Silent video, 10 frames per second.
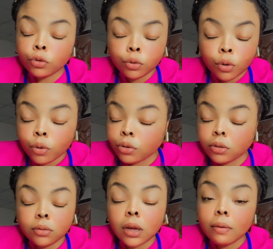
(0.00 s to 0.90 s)

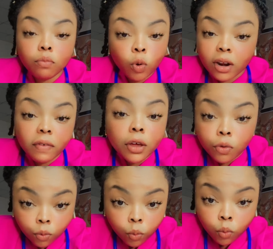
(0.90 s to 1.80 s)
glucose, whatever
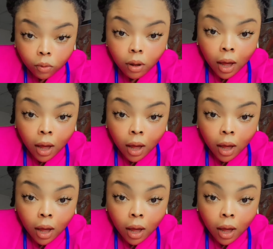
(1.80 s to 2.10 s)
you